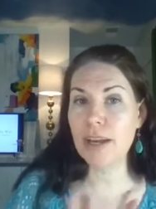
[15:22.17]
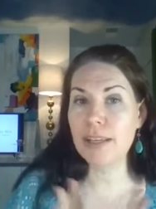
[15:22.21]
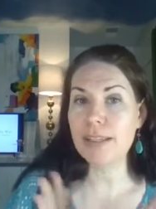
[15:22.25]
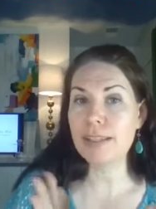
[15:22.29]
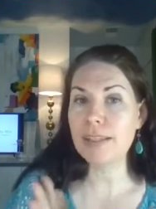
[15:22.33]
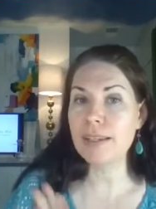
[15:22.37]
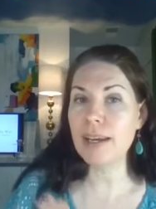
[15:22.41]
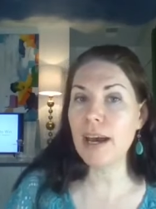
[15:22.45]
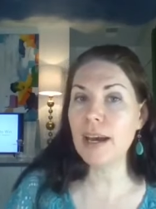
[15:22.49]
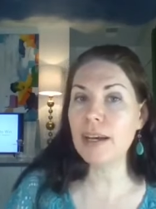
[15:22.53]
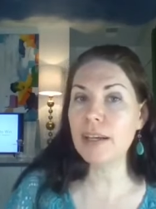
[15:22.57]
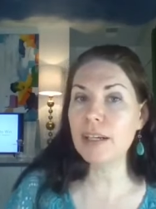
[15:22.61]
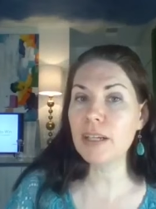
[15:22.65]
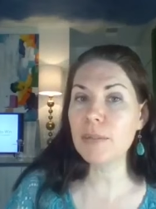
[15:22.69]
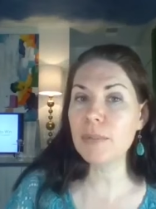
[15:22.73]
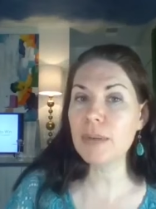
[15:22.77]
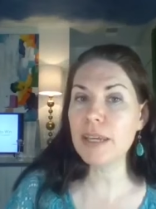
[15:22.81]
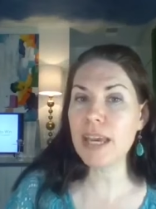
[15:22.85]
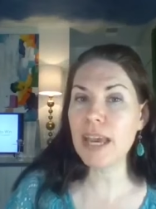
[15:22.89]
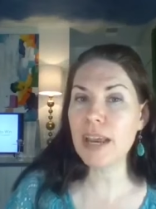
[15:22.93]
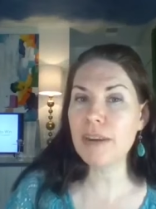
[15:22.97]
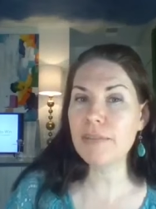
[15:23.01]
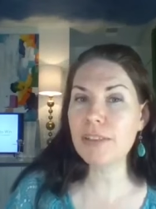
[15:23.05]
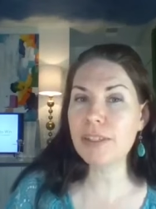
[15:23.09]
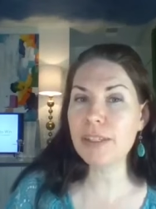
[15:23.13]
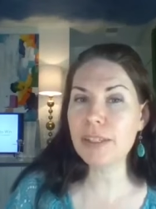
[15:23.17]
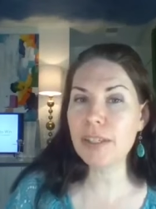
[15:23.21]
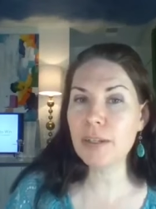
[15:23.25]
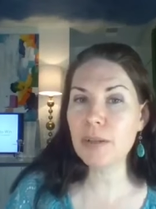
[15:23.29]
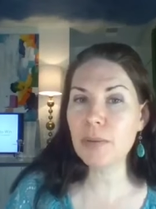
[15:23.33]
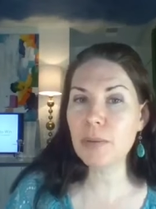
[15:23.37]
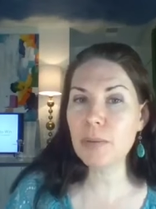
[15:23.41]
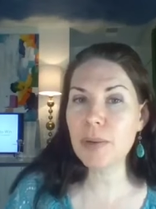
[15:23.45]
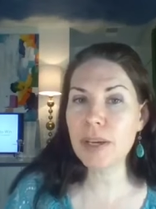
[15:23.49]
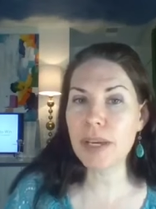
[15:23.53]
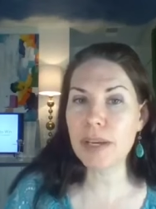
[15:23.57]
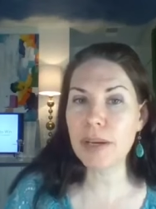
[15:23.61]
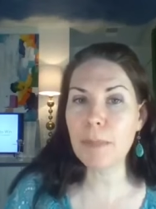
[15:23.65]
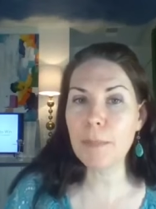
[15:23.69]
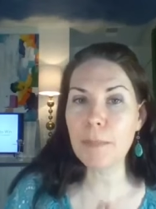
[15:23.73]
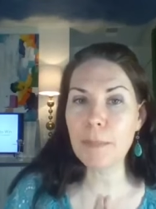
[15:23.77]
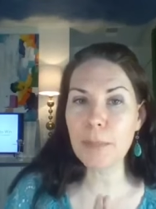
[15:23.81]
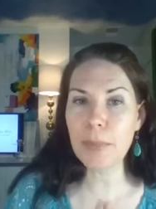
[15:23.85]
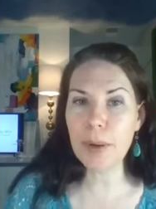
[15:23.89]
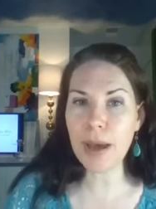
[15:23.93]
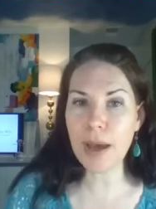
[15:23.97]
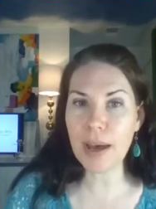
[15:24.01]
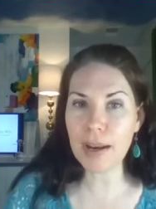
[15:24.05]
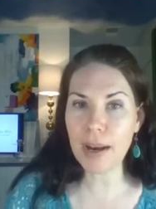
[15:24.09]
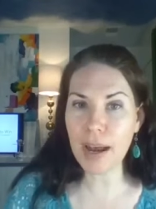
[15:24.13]
It's not going to be every single week,
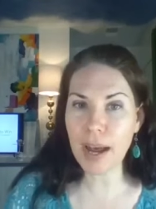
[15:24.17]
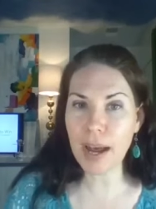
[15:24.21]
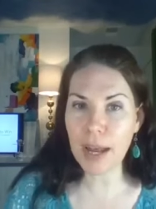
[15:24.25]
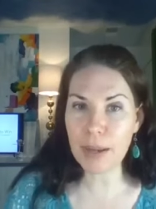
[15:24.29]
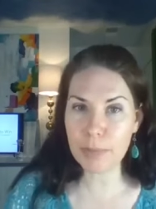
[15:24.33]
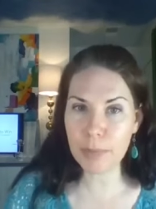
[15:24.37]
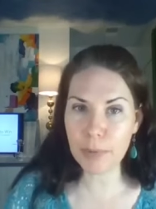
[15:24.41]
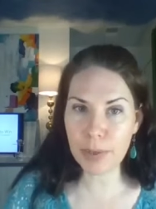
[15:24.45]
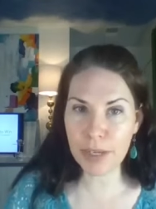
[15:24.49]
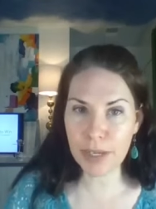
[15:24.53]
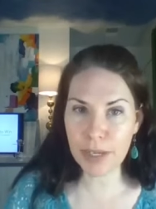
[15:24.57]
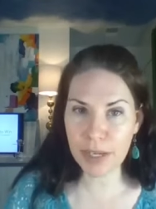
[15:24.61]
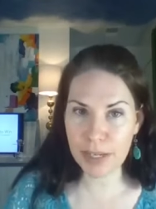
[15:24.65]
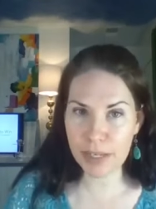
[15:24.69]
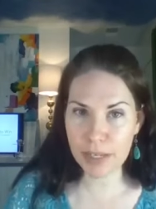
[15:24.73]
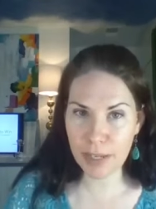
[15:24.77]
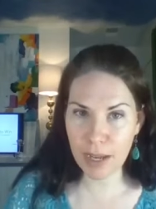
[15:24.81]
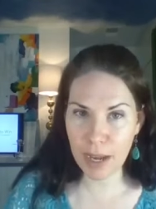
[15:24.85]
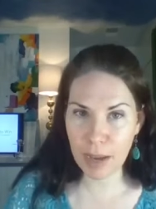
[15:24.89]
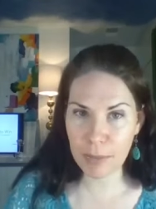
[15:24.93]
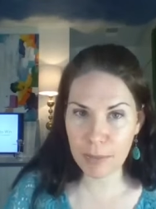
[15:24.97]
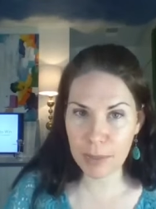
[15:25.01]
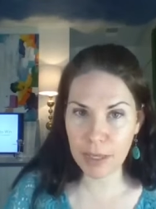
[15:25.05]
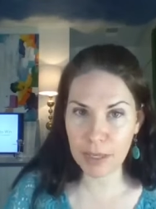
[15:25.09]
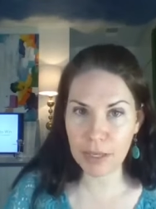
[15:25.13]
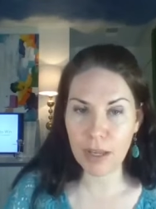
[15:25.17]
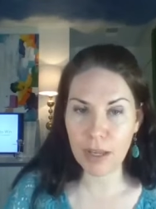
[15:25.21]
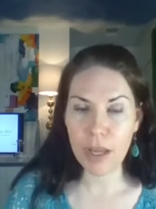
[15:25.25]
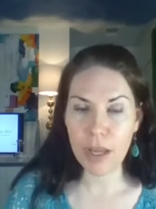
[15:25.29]
but High Point is coming.